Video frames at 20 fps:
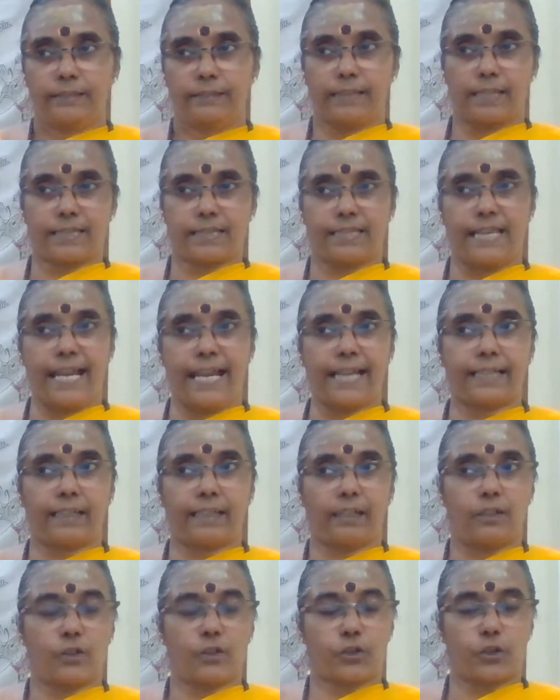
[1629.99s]
the
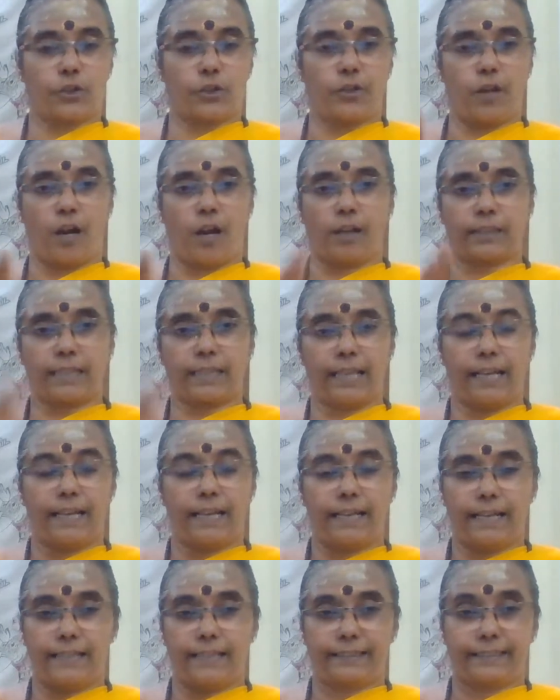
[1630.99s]
snake should not
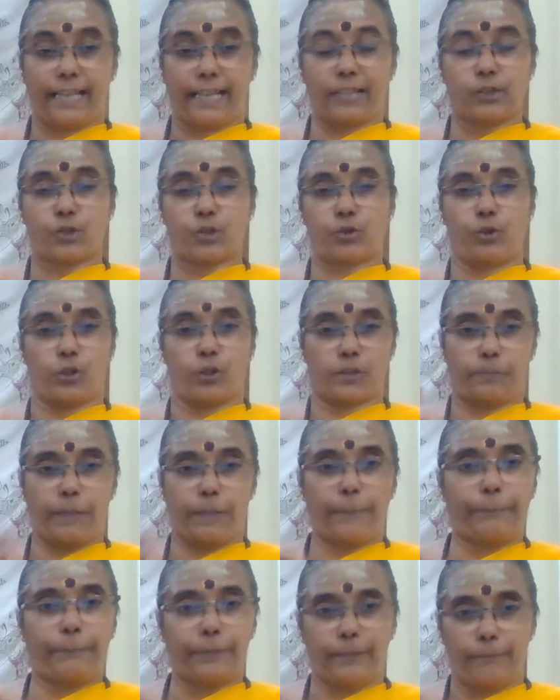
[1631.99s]
touch those
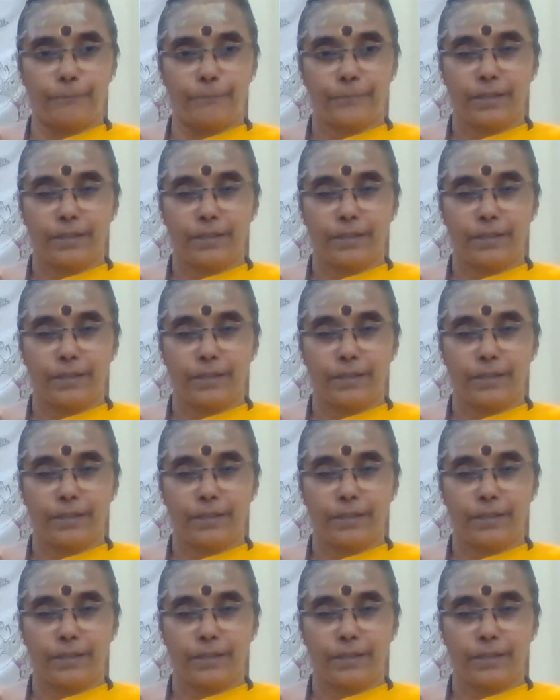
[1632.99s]
people.